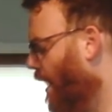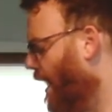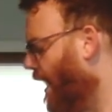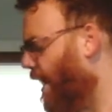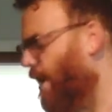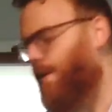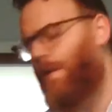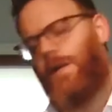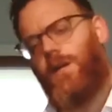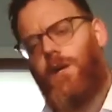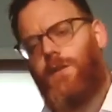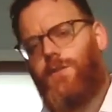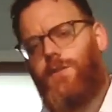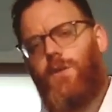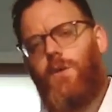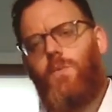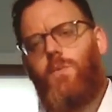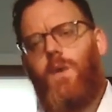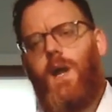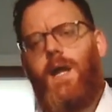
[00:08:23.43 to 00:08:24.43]
Eric
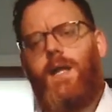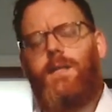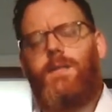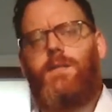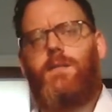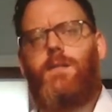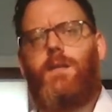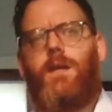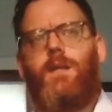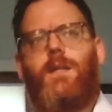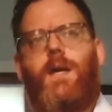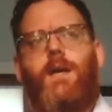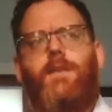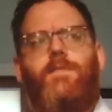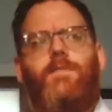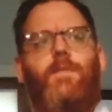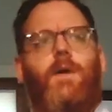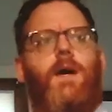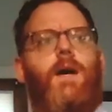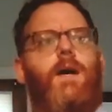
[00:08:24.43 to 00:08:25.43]
also writes a lot
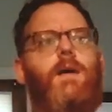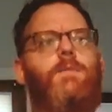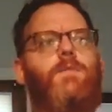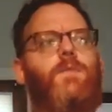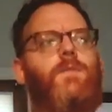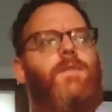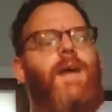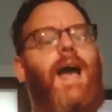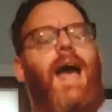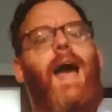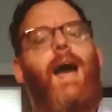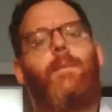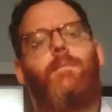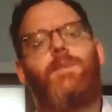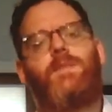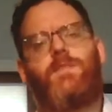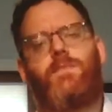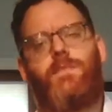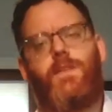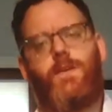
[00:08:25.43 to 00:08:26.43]
of sort of
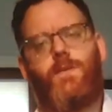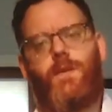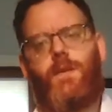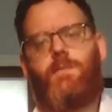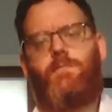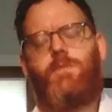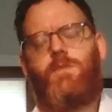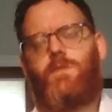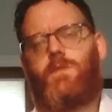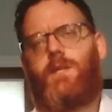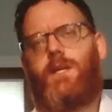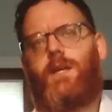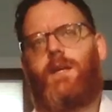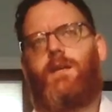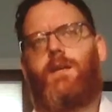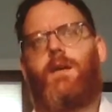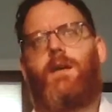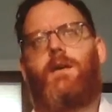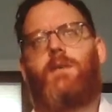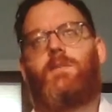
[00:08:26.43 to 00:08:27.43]
atmospheric music,
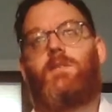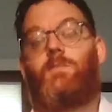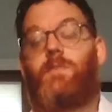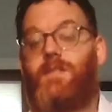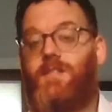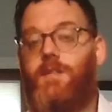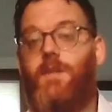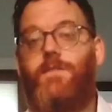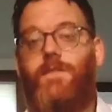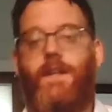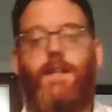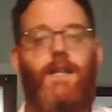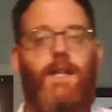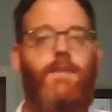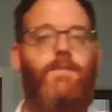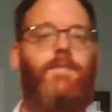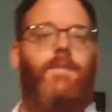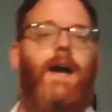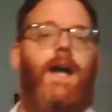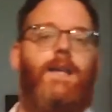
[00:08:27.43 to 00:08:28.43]
specifically,
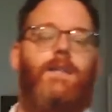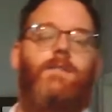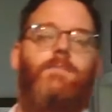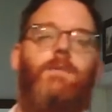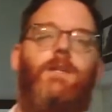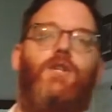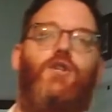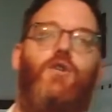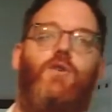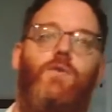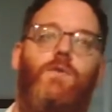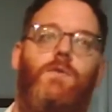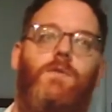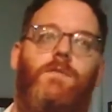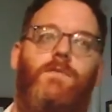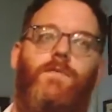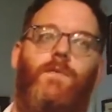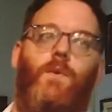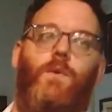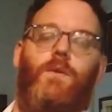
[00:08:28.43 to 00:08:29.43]
in fact, to be used
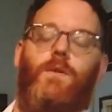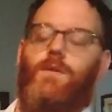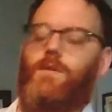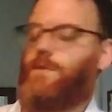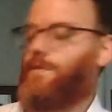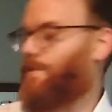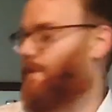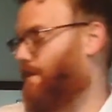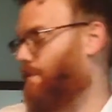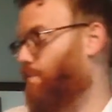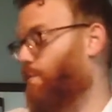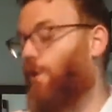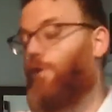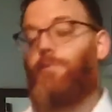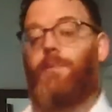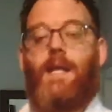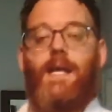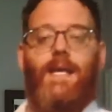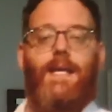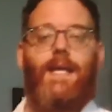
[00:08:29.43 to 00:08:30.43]
for
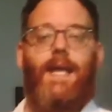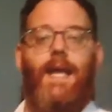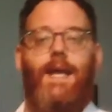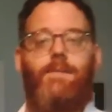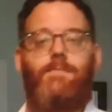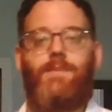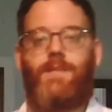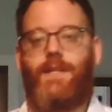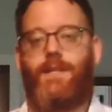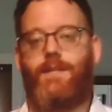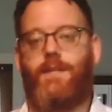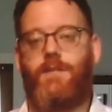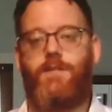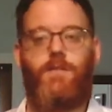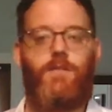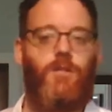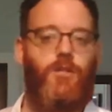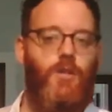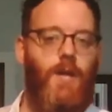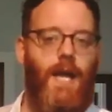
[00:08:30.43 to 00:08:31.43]
role-playing games like
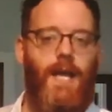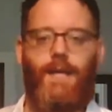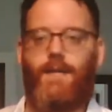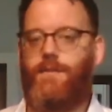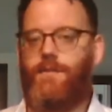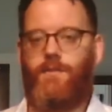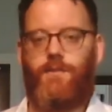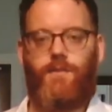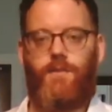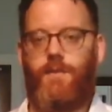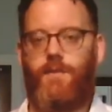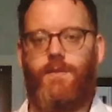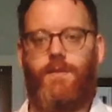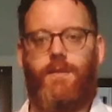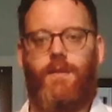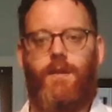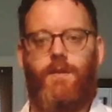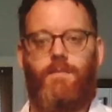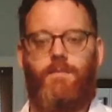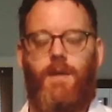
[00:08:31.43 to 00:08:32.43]
Dungeons and Dragons
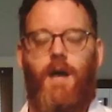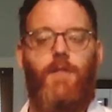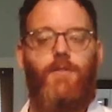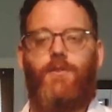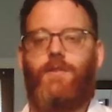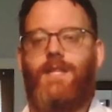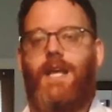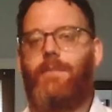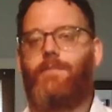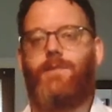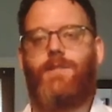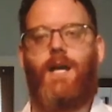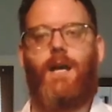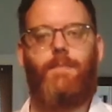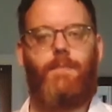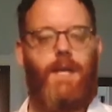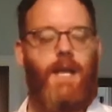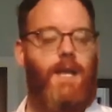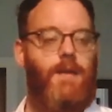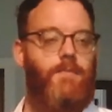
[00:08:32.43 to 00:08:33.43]
or other
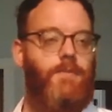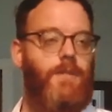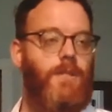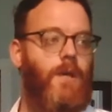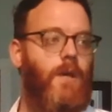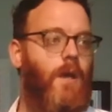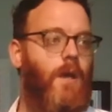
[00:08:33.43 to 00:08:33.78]
tabletop games.